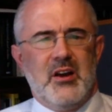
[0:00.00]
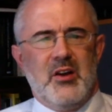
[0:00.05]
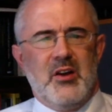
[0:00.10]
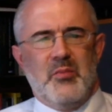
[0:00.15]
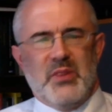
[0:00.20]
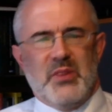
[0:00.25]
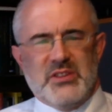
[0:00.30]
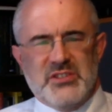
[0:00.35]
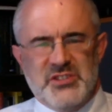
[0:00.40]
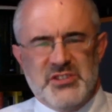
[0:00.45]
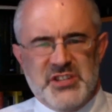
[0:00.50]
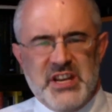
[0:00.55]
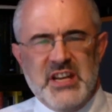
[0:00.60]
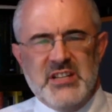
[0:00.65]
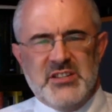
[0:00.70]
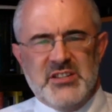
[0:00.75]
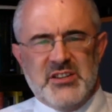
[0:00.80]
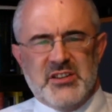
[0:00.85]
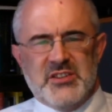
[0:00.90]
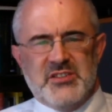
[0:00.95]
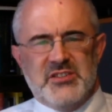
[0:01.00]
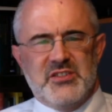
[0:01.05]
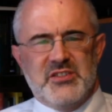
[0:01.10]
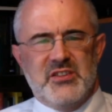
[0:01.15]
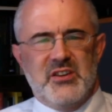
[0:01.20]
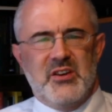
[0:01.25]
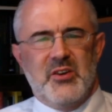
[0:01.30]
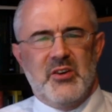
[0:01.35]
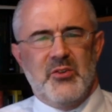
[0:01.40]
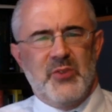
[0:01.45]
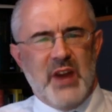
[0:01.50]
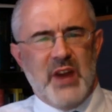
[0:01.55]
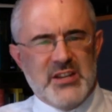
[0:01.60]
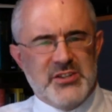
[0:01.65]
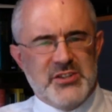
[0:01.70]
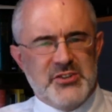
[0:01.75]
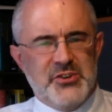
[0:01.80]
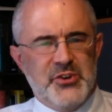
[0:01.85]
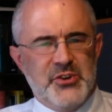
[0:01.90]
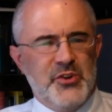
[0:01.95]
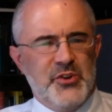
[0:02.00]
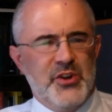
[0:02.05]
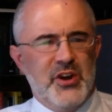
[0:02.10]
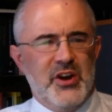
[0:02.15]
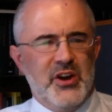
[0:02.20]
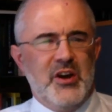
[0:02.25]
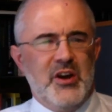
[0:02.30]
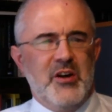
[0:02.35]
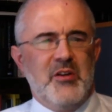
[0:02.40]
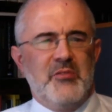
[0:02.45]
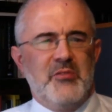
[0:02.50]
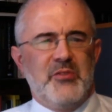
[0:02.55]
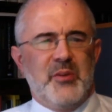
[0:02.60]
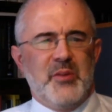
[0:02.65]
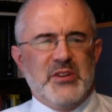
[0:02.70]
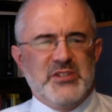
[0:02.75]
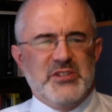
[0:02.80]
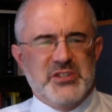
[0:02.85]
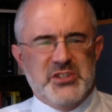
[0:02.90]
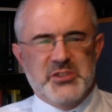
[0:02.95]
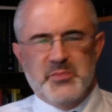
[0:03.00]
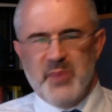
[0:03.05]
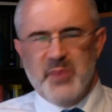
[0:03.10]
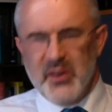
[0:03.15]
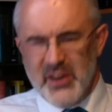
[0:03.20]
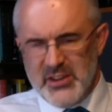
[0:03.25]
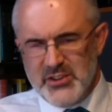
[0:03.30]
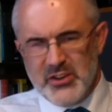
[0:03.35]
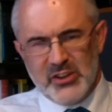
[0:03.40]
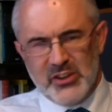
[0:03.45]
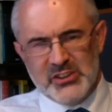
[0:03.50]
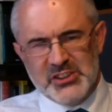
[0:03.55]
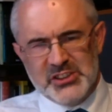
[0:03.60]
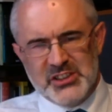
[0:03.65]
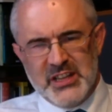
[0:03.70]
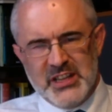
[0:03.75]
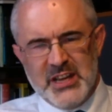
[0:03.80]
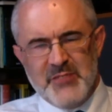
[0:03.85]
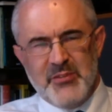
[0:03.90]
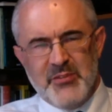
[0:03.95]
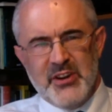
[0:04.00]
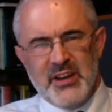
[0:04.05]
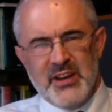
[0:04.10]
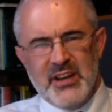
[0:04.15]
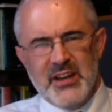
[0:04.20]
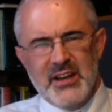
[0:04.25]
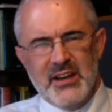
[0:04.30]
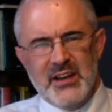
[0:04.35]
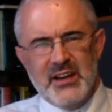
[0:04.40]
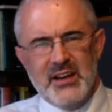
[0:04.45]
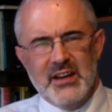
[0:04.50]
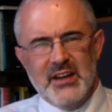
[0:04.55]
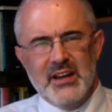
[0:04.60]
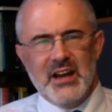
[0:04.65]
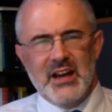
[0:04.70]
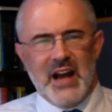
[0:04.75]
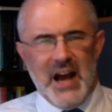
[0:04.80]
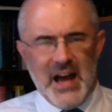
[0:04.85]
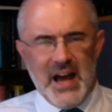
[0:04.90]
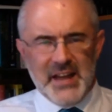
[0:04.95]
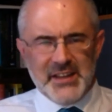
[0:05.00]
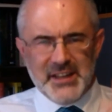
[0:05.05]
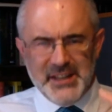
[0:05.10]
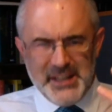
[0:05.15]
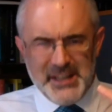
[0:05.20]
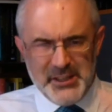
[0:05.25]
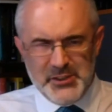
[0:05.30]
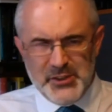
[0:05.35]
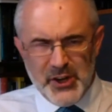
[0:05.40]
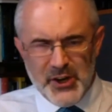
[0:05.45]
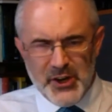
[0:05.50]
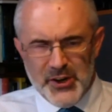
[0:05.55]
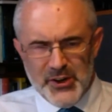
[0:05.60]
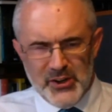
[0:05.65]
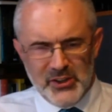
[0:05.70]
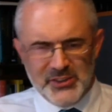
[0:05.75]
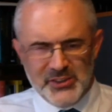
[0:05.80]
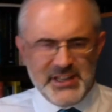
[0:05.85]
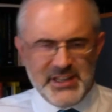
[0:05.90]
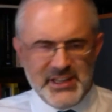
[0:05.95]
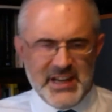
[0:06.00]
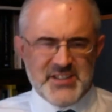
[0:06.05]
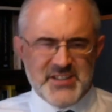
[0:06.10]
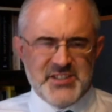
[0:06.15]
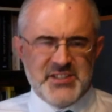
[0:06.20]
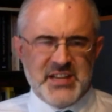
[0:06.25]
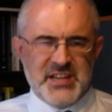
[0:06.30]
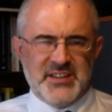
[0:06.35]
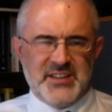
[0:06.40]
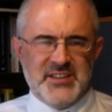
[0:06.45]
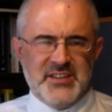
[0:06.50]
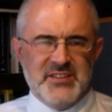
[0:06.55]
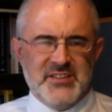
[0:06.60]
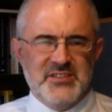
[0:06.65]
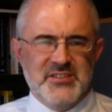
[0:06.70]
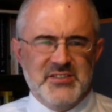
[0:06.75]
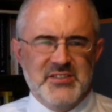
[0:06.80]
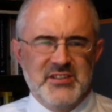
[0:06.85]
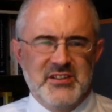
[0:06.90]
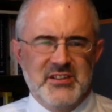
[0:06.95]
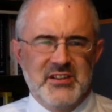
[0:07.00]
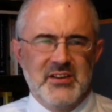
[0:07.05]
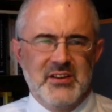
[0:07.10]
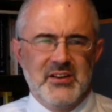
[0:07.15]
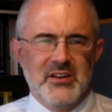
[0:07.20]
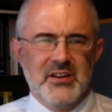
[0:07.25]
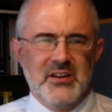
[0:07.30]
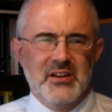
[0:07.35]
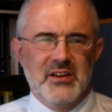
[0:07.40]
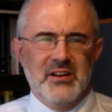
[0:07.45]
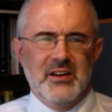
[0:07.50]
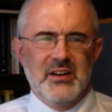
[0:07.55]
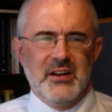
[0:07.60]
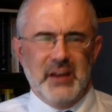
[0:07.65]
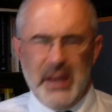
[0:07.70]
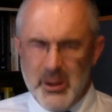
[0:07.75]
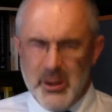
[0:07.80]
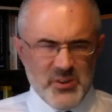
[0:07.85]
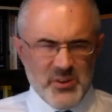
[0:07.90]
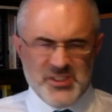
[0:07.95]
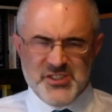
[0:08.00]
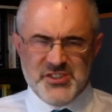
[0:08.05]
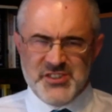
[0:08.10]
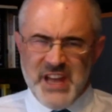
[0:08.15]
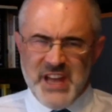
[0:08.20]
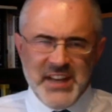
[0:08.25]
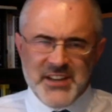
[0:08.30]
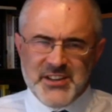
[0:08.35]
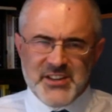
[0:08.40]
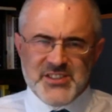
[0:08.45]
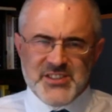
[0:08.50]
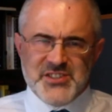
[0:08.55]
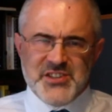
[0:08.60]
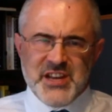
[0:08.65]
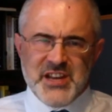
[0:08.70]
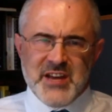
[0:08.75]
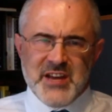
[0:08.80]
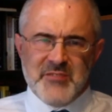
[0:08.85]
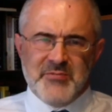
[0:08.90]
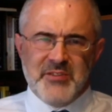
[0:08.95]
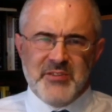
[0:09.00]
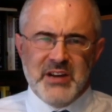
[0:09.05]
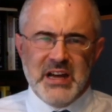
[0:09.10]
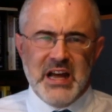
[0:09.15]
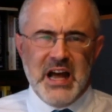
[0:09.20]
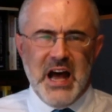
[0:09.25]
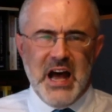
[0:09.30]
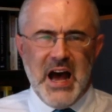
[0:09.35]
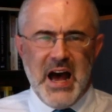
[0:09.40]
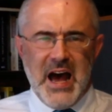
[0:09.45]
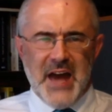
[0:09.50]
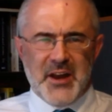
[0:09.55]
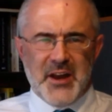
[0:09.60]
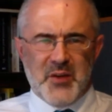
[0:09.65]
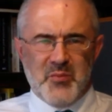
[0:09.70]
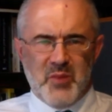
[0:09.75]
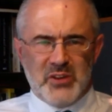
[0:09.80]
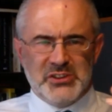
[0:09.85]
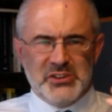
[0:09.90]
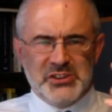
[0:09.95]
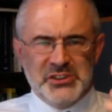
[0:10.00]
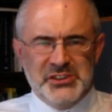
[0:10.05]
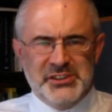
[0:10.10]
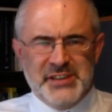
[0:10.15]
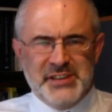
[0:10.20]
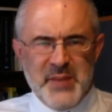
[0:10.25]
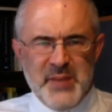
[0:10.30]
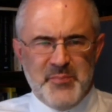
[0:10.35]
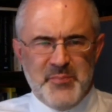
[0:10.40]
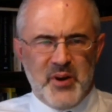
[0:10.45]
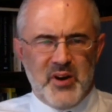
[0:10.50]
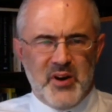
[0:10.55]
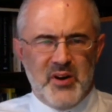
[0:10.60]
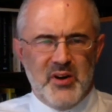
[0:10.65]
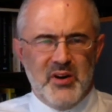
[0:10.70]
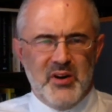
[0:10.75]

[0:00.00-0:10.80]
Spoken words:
But Jesus rescued from a spiritual slavery and an eternal death sentence. He was sent to save at a much deeper,